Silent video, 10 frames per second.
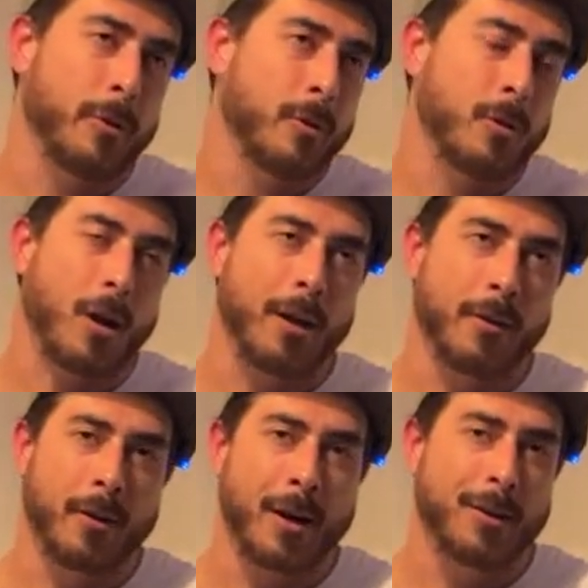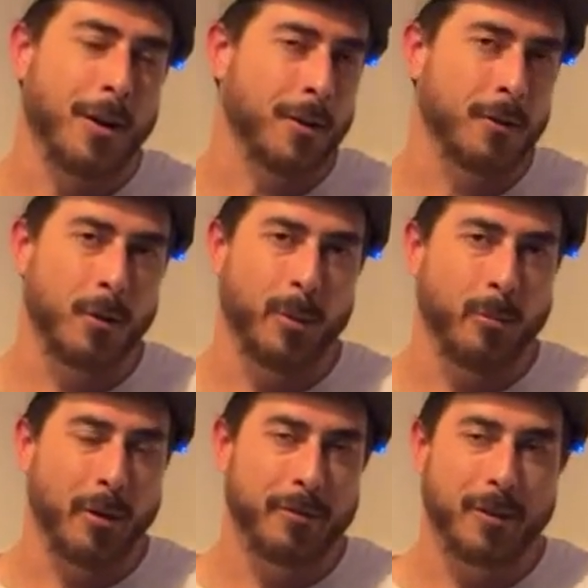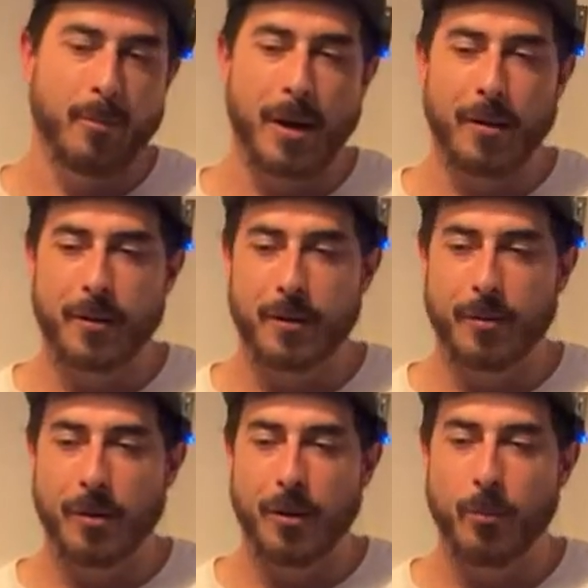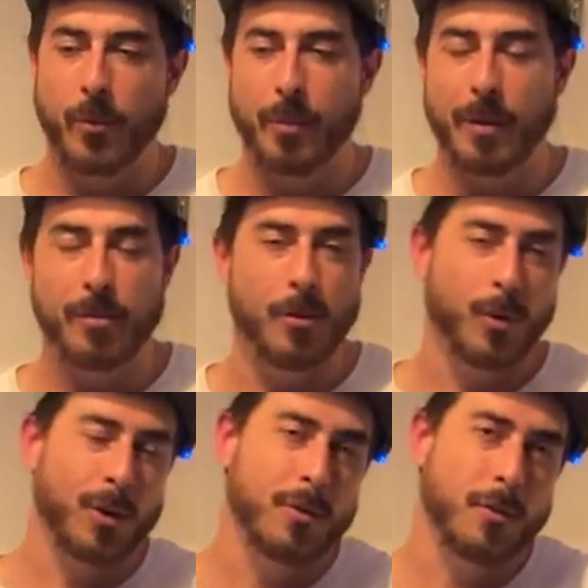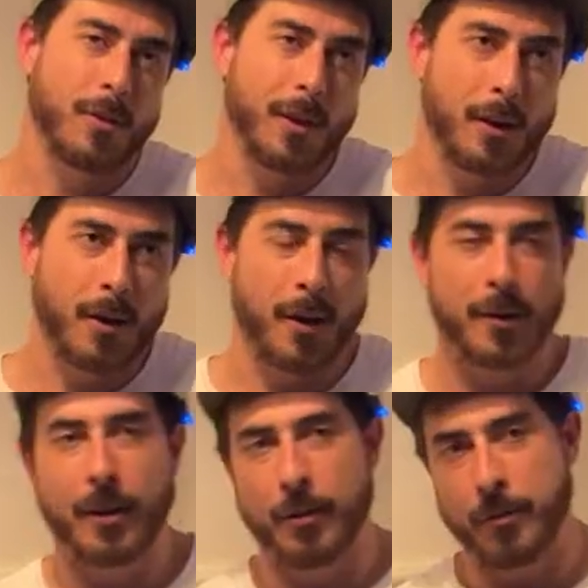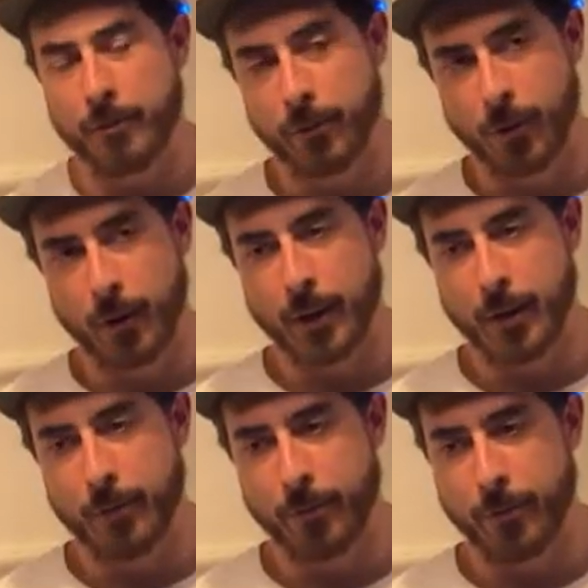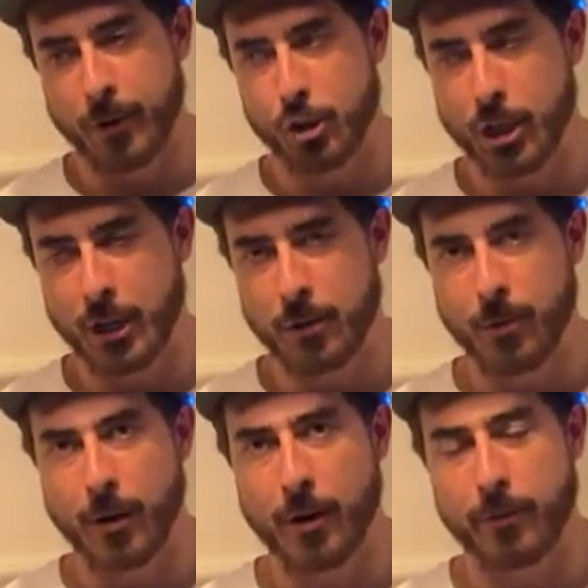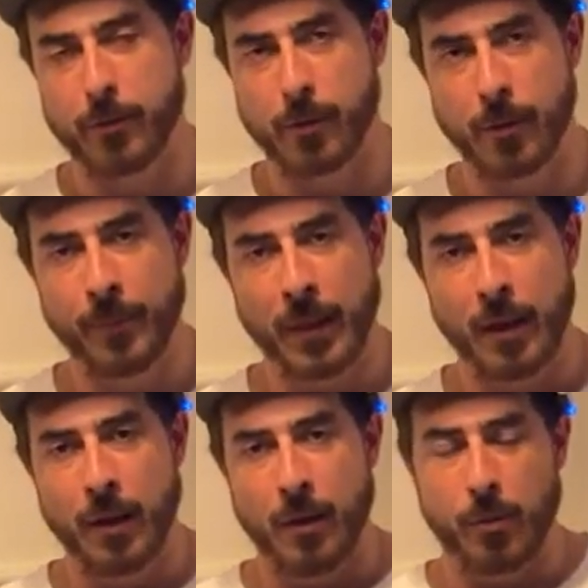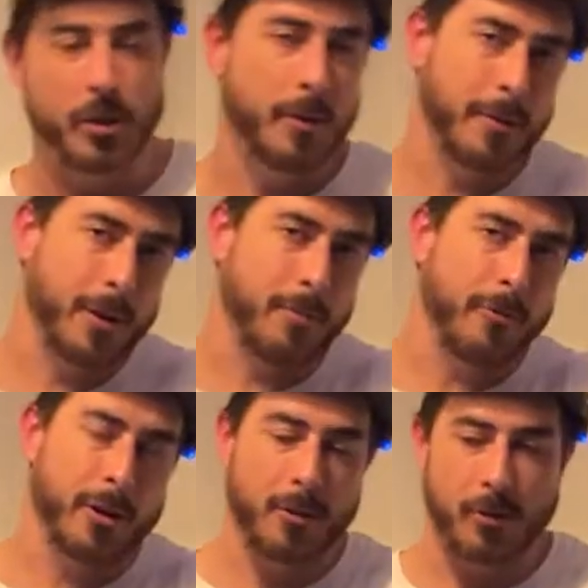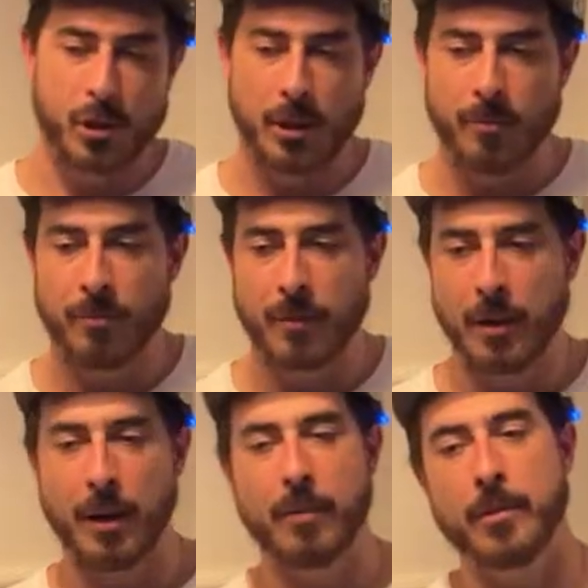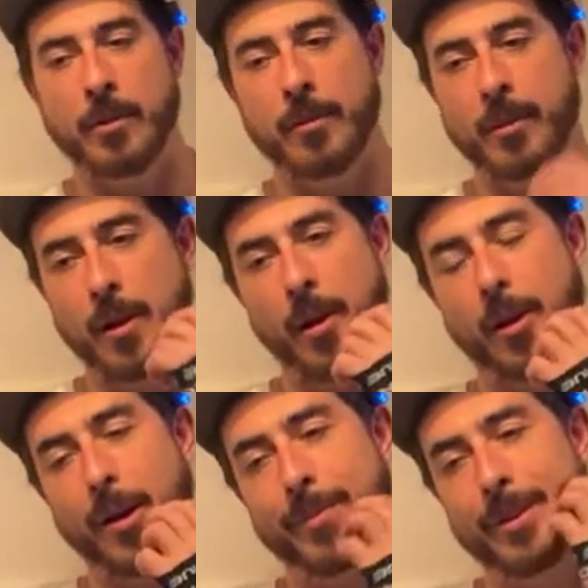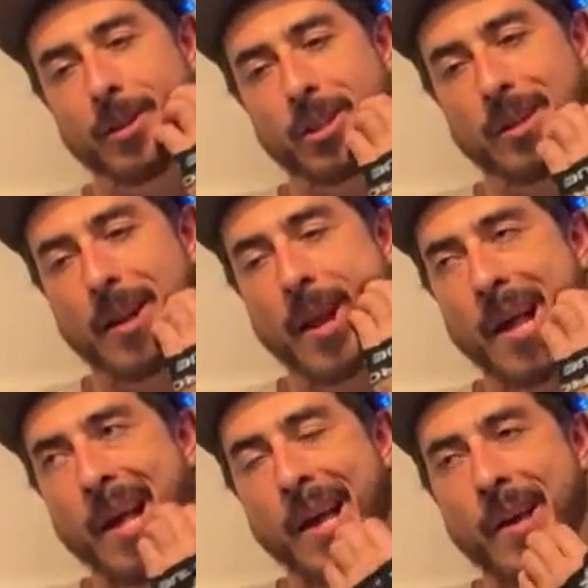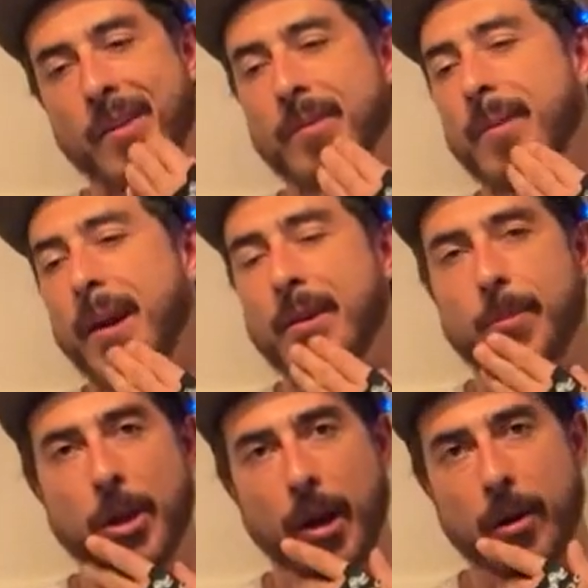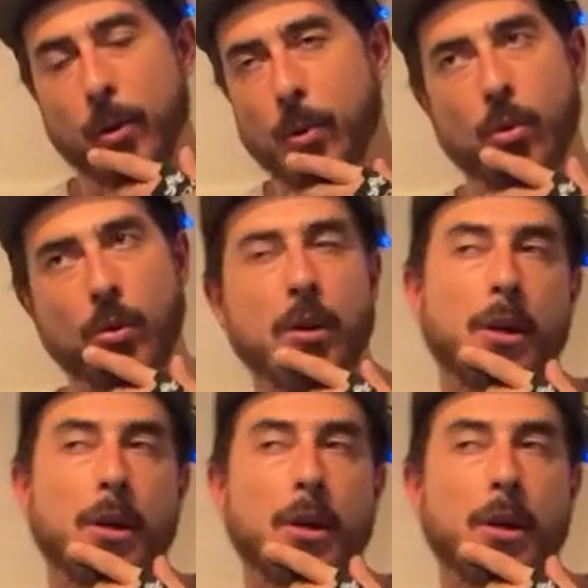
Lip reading: Tyler and I talked a little bit briefly about it. Maybe going to Sea Dog down in Florida for in January for which is Victor's gym. They have a competition, so that could be kind of cool.